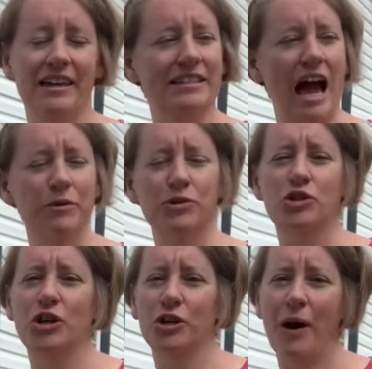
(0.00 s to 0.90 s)
I will
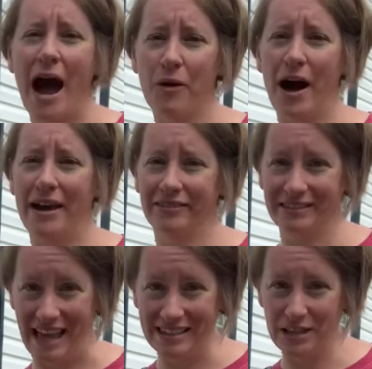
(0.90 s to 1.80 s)
show you how I
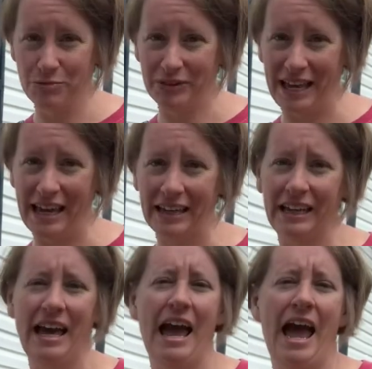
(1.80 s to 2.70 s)
lesson plan,
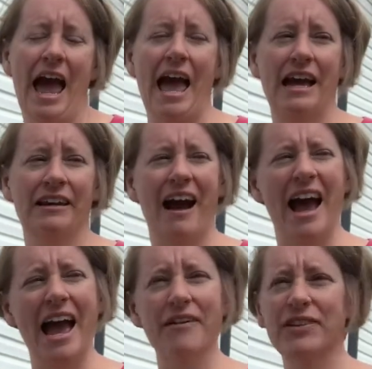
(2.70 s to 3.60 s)
and I
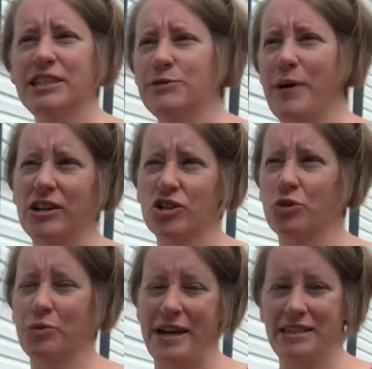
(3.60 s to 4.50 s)
have a special
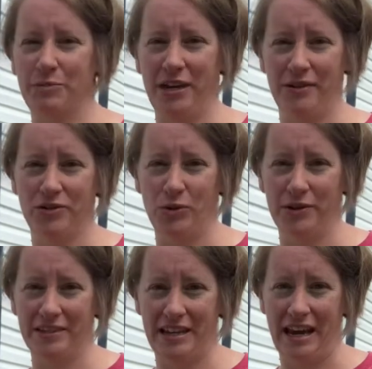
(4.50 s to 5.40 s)
recipe of
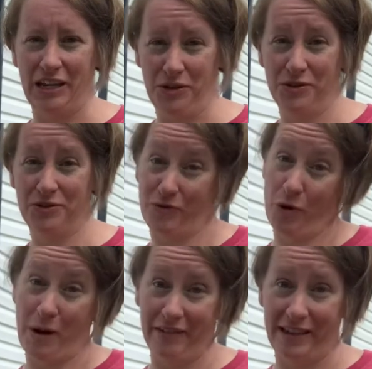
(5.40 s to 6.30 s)
sorts that I use for
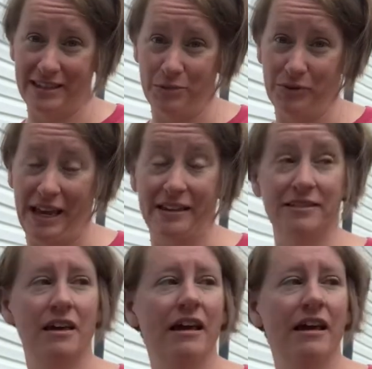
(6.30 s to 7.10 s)
my lesson plans.